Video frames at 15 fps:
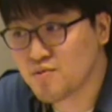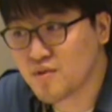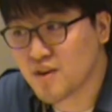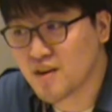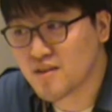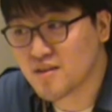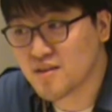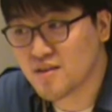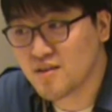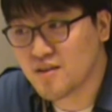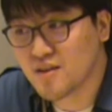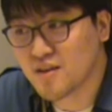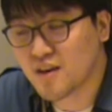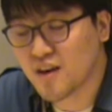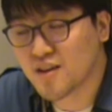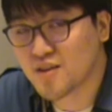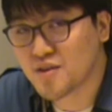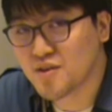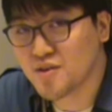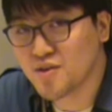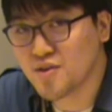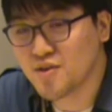We actually got
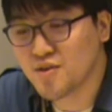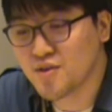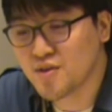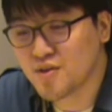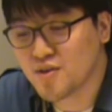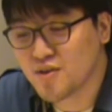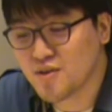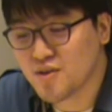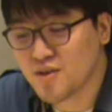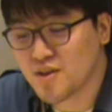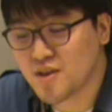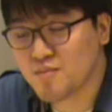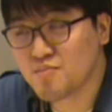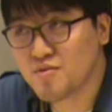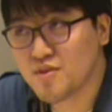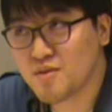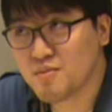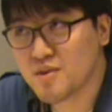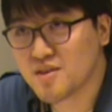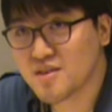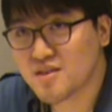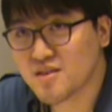to
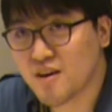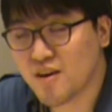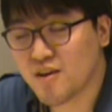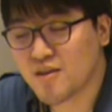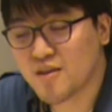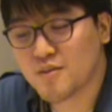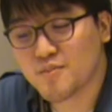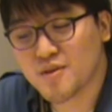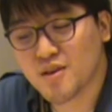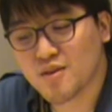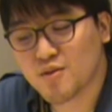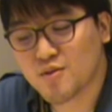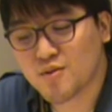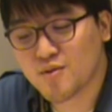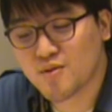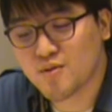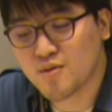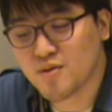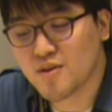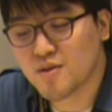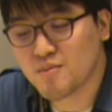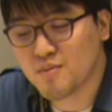implement all of the
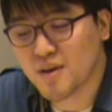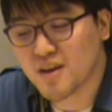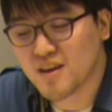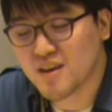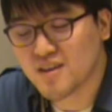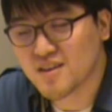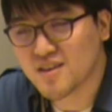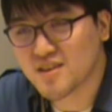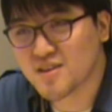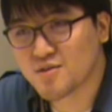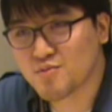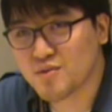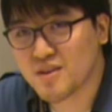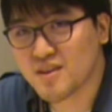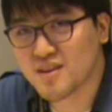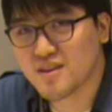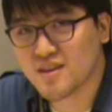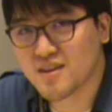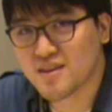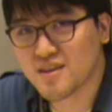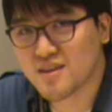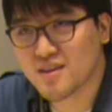core mechanics we
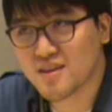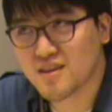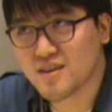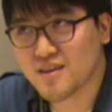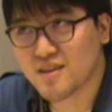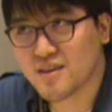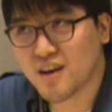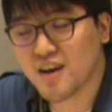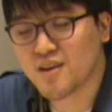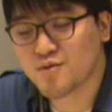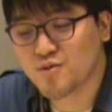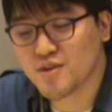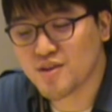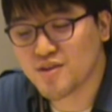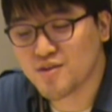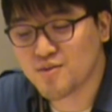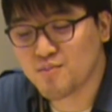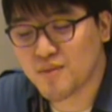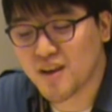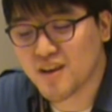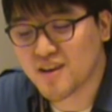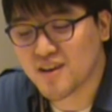thought we could
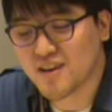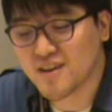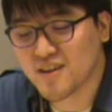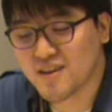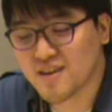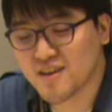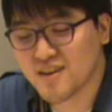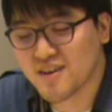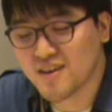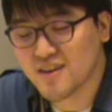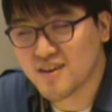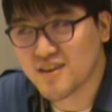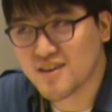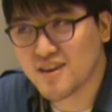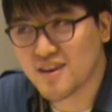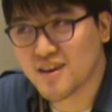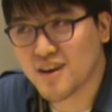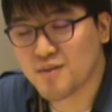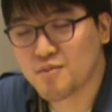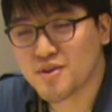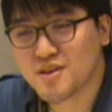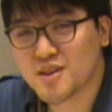make, and yeah,
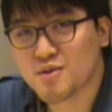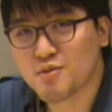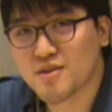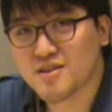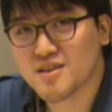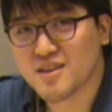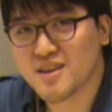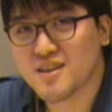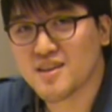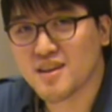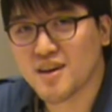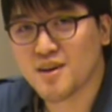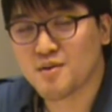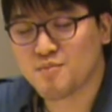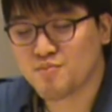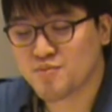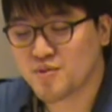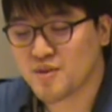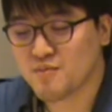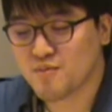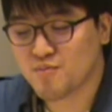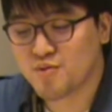everything was in the
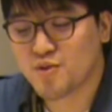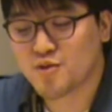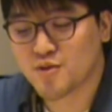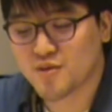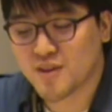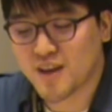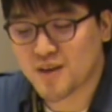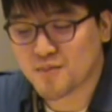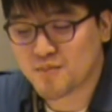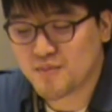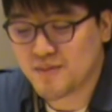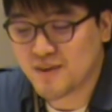prototype.